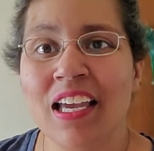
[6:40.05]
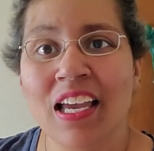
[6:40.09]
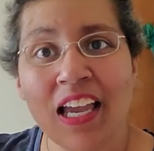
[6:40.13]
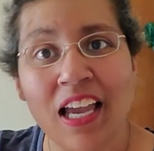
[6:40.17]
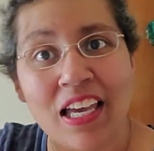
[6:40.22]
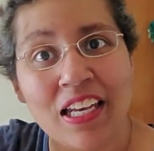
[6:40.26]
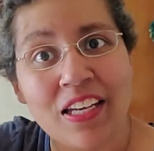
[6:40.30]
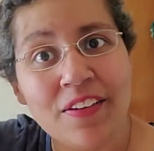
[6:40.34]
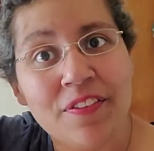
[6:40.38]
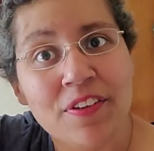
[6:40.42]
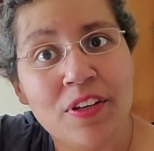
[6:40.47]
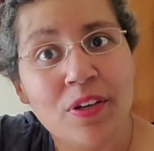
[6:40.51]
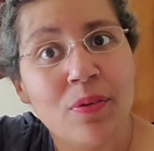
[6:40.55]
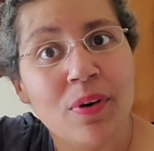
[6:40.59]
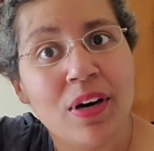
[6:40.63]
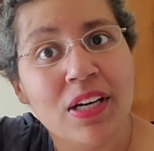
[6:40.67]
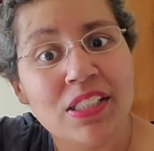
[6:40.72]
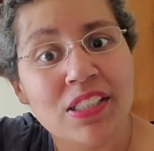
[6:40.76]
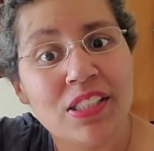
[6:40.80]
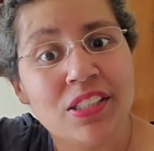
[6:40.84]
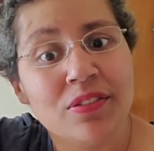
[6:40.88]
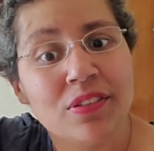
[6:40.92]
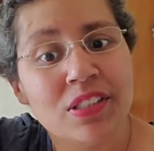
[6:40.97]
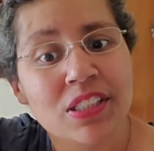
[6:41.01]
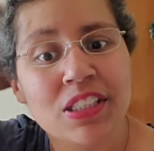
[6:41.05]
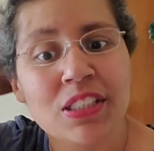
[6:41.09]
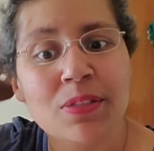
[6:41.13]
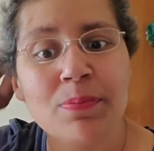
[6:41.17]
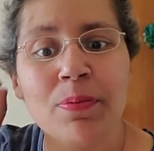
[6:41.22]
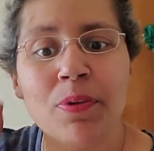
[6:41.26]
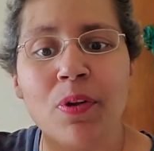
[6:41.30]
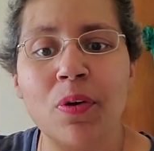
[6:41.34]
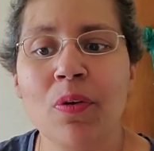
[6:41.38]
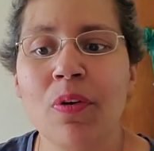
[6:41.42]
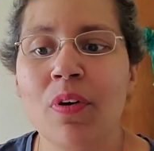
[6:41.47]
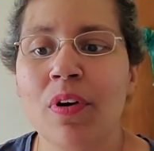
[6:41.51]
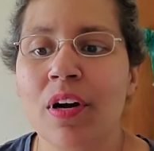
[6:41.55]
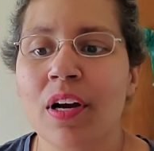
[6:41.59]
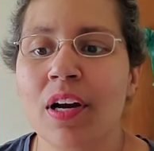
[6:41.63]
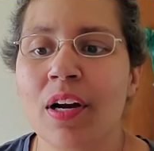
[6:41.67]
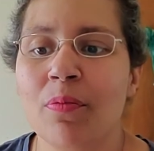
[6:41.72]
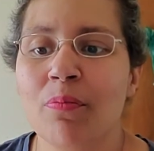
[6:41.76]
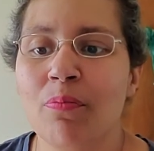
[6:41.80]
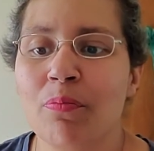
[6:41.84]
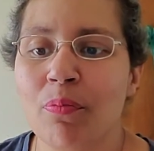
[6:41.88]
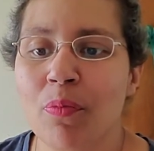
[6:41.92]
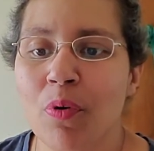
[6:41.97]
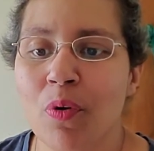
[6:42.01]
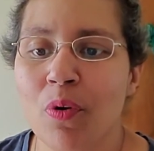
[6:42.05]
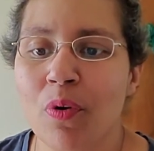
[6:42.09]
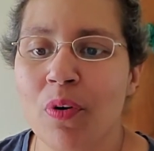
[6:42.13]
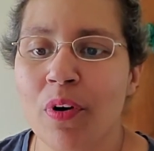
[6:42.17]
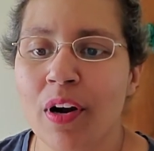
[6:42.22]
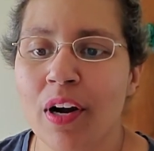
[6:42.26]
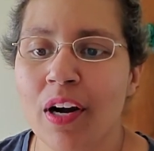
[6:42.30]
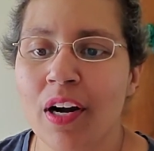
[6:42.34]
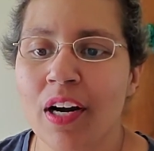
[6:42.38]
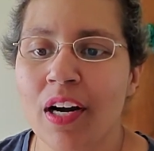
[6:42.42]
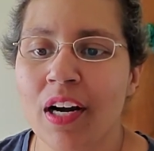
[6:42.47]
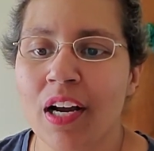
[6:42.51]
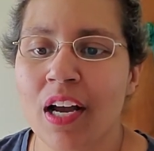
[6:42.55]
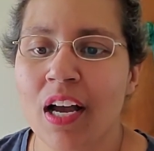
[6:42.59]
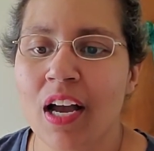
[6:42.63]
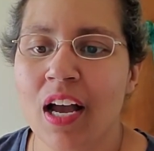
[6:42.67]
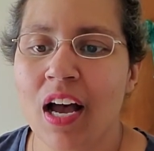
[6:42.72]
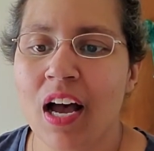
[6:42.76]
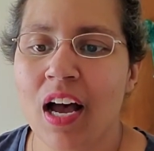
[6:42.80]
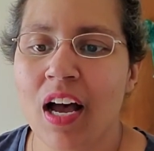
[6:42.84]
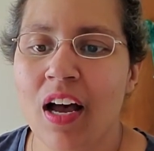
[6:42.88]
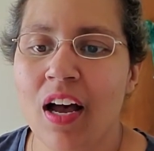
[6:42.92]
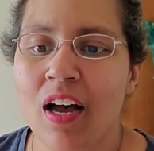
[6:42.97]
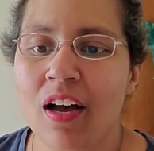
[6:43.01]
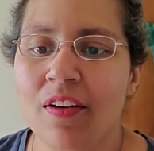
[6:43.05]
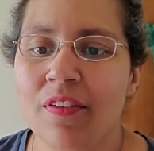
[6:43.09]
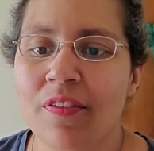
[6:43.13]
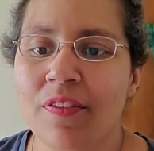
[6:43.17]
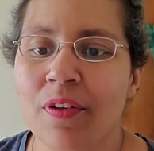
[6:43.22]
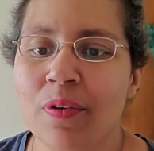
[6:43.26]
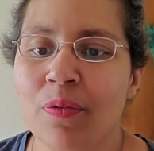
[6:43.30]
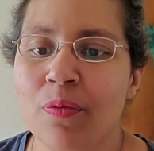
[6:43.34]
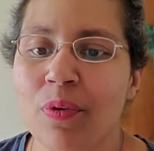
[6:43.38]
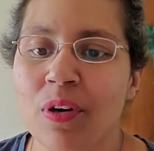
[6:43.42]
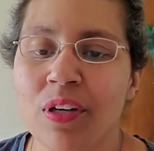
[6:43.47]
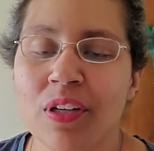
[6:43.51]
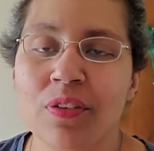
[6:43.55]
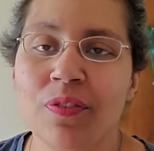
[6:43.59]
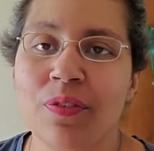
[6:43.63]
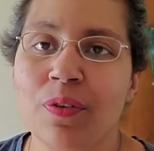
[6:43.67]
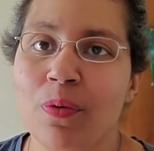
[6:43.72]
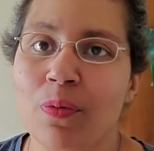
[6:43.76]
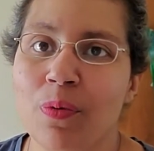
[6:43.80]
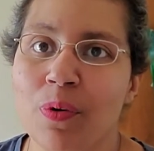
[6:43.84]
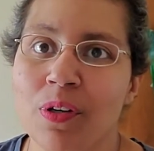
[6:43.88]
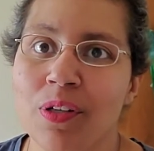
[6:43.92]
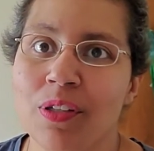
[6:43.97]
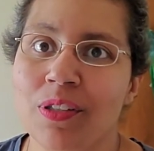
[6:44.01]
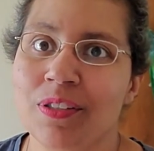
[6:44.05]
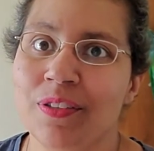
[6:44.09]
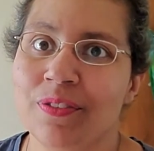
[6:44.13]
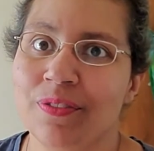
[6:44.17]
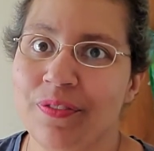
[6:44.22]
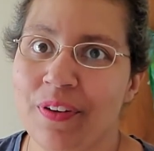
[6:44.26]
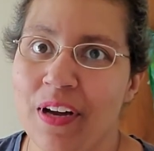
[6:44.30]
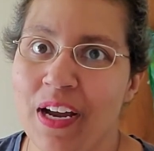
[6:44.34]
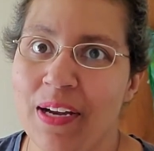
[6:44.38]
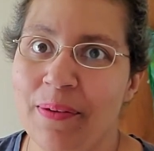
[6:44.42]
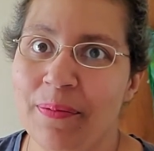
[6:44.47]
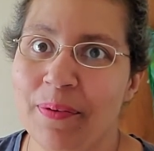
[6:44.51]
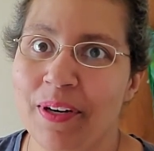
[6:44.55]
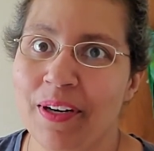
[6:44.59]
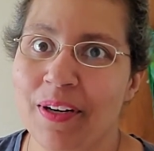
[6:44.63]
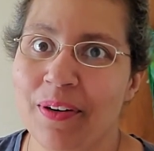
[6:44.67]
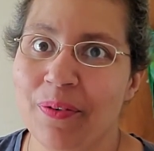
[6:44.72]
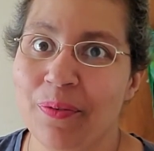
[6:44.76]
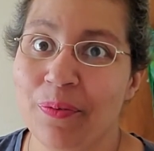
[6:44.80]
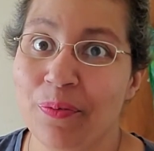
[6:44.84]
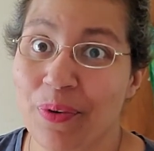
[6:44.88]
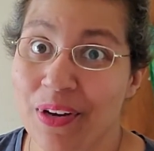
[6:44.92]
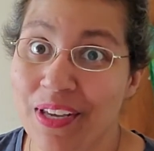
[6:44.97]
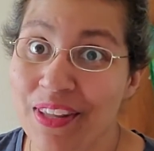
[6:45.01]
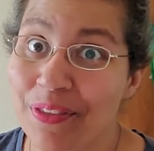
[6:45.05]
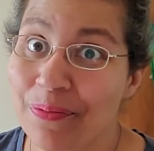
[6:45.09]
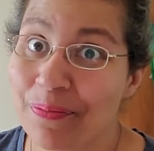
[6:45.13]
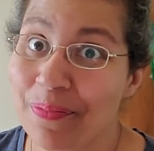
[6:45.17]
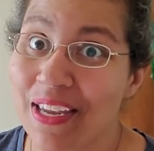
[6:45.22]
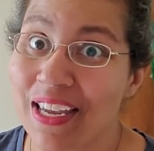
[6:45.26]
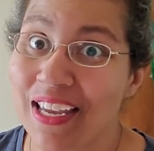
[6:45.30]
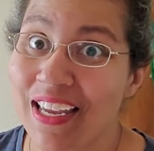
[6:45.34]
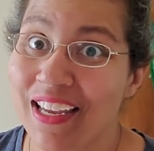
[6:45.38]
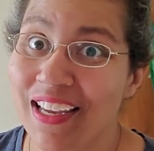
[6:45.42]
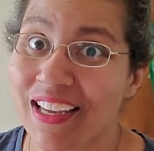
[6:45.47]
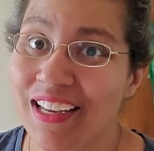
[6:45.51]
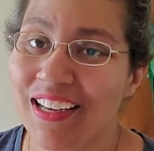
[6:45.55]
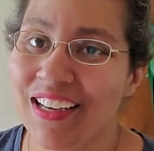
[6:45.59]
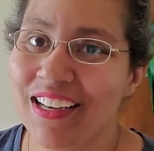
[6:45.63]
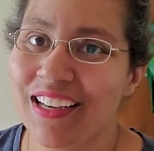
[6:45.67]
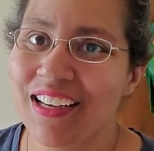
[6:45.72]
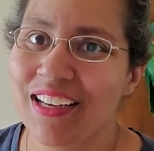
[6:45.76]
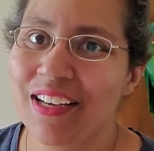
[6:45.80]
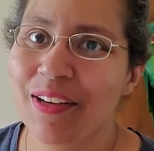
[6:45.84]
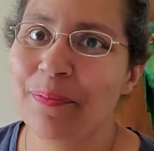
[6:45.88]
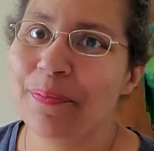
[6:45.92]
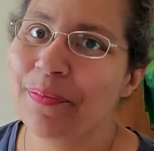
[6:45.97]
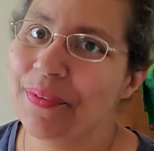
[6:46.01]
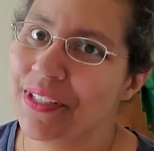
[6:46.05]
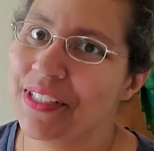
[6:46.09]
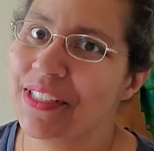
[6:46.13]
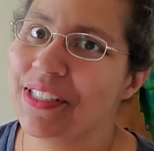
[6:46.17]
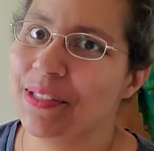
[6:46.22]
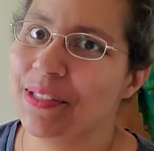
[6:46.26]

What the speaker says: And if you want to explore more of the wonderful world of fiber with me, please